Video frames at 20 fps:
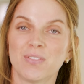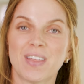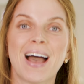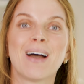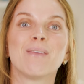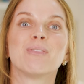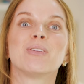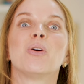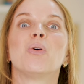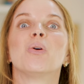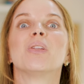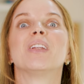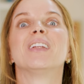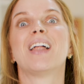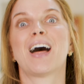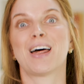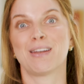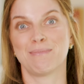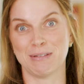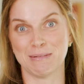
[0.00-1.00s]
That would hold a
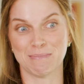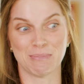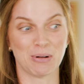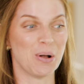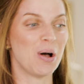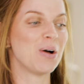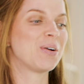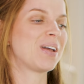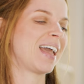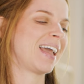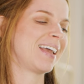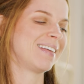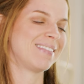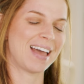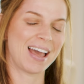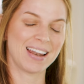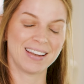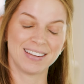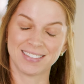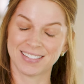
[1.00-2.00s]
lot of people. Okay,
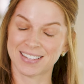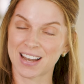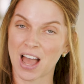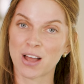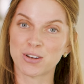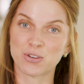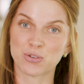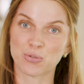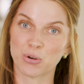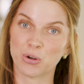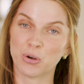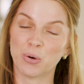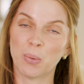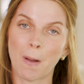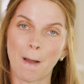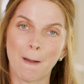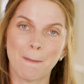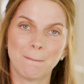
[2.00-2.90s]
that is not true.